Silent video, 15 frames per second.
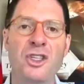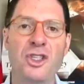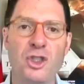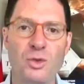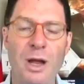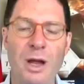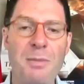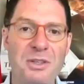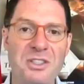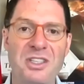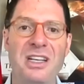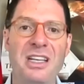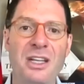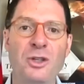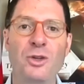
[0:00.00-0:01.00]
Stripe is
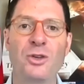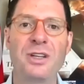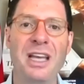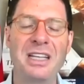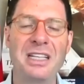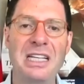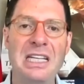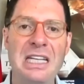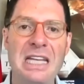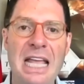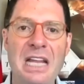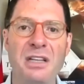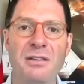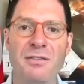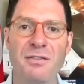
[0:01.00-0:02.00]
an internet
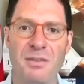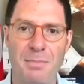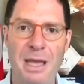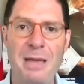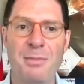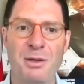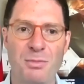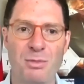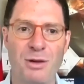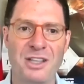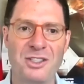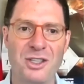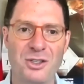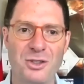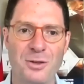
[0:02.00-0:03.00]
native payment
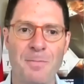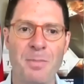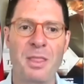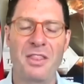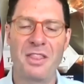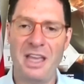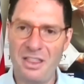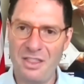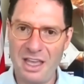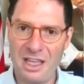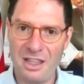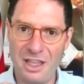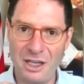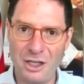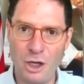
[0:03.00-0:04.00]
processor.
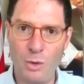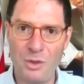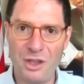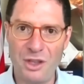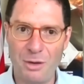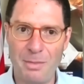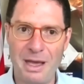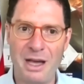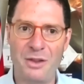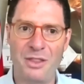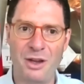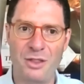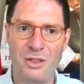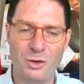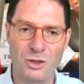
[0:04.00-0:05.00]
They know what they're about.
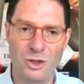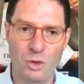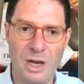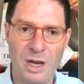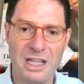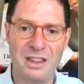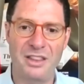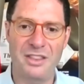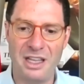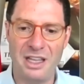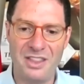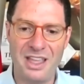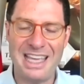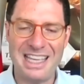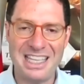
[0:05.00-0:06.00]
They're direct. They
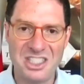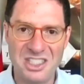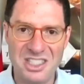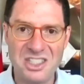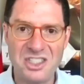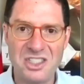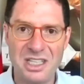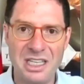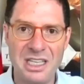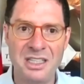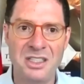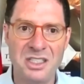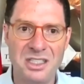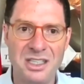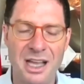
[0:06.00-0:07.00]
exist
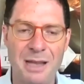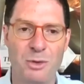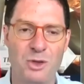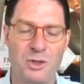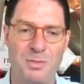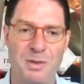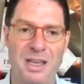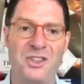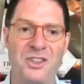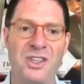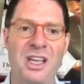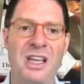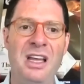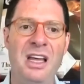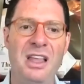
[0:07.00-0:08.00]
in
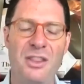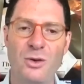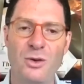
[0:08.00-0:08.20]
cyberspace. Yeah.